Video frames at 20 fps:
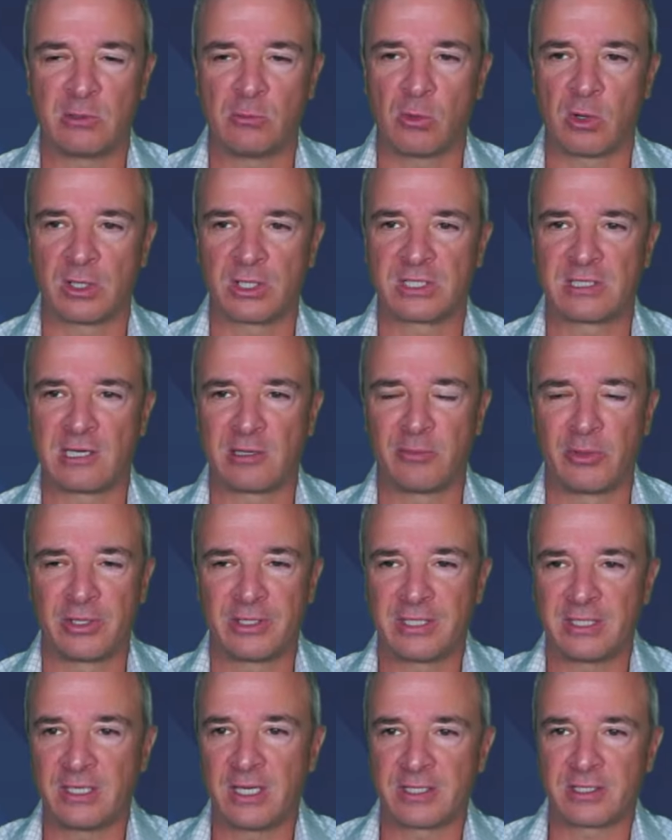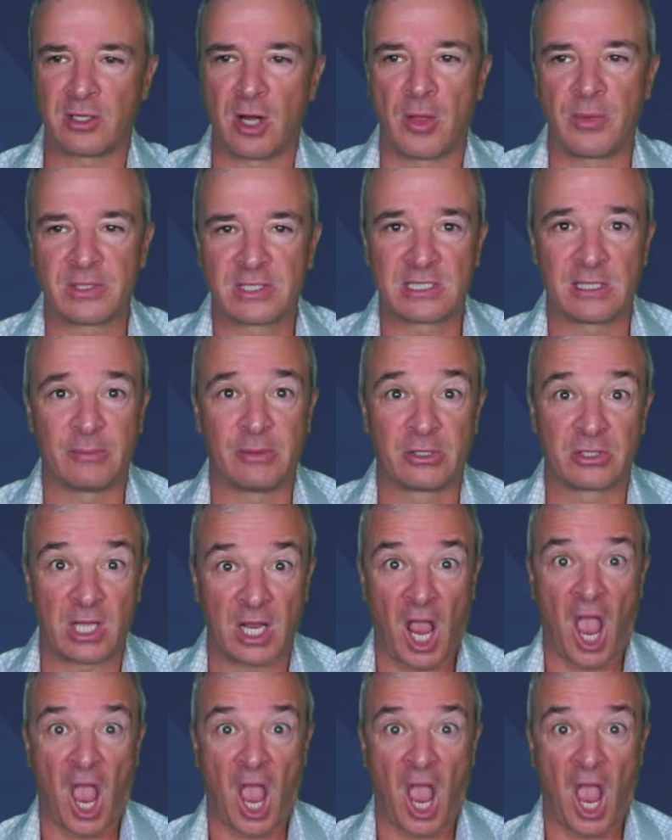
award ceremonies he does, and all the celebrities are like